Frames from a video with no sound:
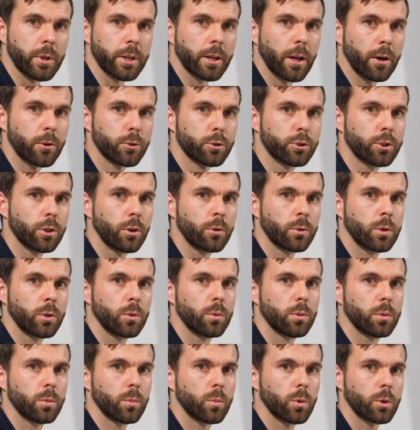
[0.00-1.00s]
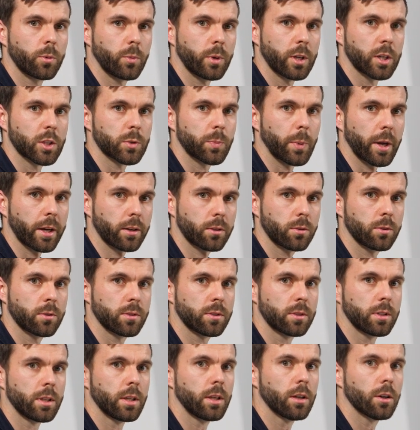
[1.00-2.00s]
me now show you what we expect to
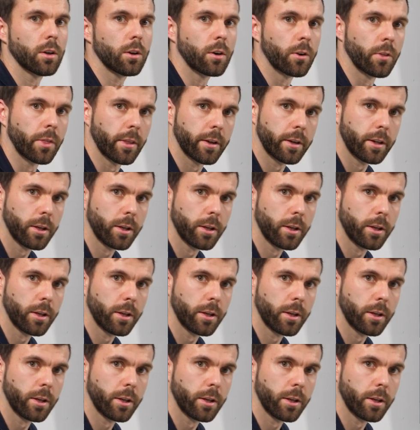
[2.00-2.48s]
see on the